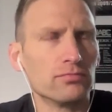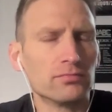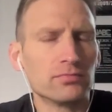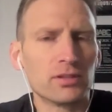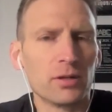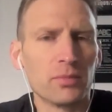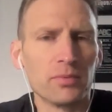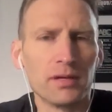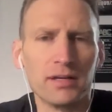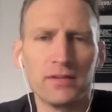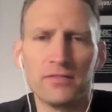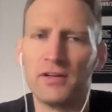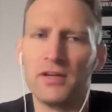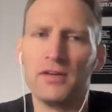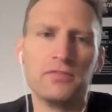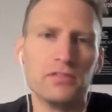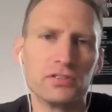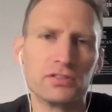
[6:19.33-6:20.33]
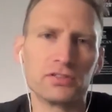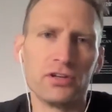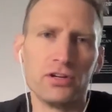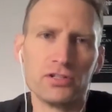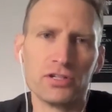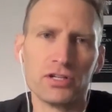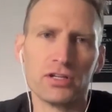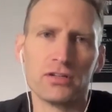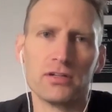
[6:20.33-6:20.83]
something like, if you
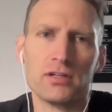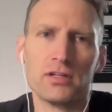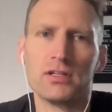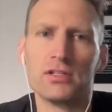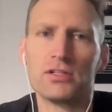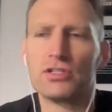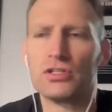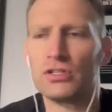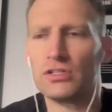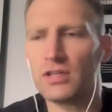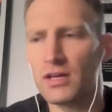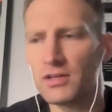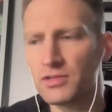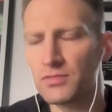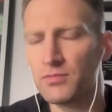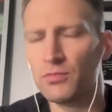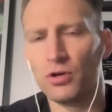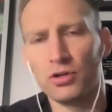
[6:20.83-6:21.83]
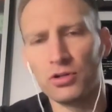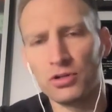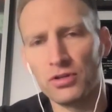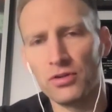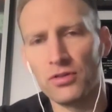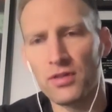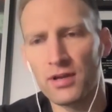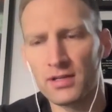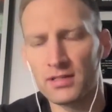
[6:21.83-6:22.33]
search it, she's got some really
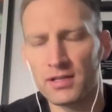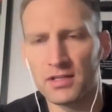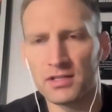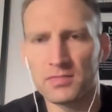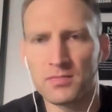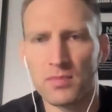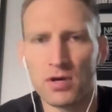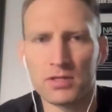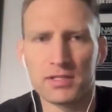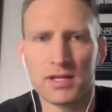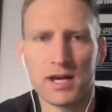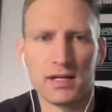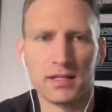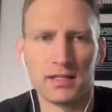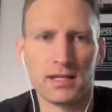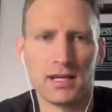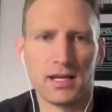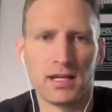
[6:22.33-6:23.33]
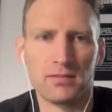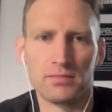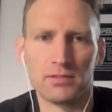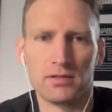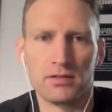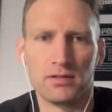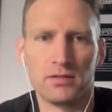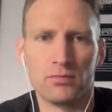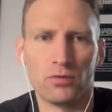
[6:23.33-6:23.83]
good things on small-sided games
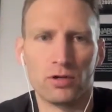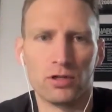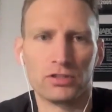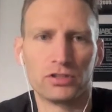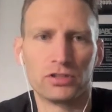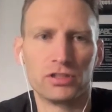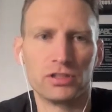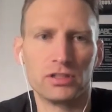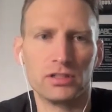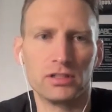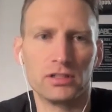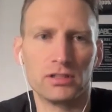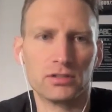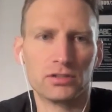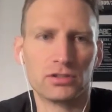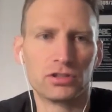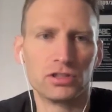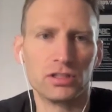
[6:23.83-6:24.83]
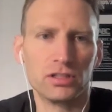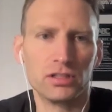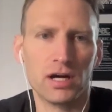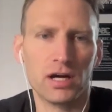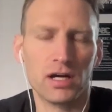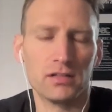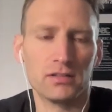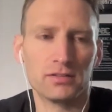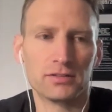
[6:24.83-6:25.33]
and what she
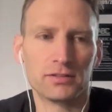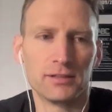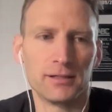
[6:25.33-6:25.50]
does.